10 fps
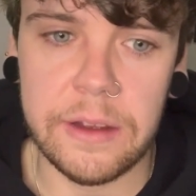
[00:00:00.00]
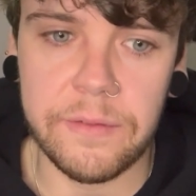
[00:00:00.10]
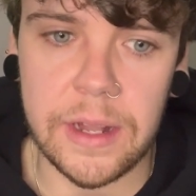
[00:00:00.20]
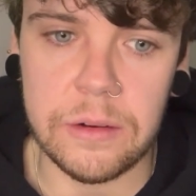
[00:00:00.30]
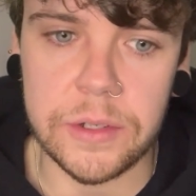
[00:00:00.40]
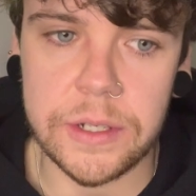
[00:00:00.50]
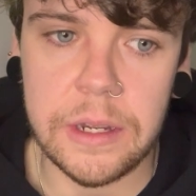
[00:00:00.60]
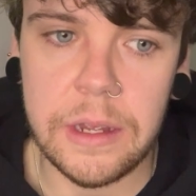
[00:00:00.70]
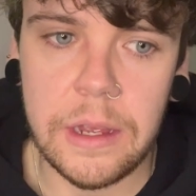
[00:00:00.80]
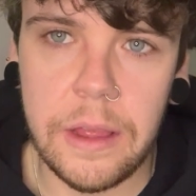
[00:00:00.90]
flowers,
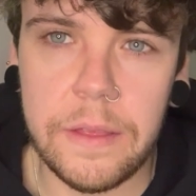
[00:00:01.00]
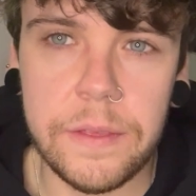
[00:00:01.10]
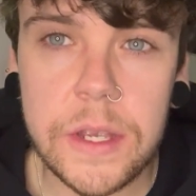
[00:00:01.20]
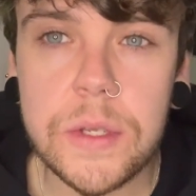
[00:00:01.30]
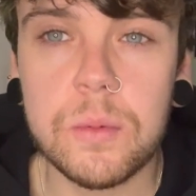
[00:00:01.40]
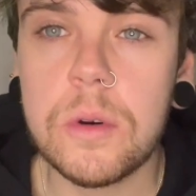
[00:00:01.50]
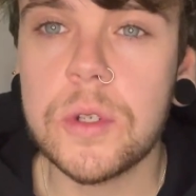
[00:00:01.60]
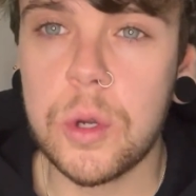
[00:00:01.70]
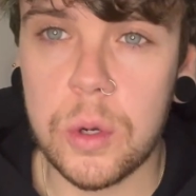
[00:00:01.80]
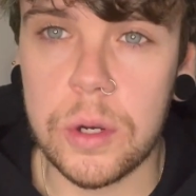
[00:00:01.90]
this was
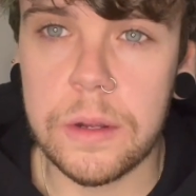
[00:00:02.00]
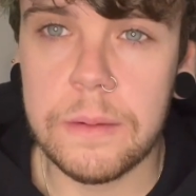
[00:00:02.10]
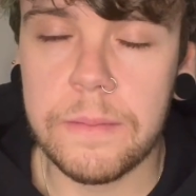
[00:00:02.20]
good.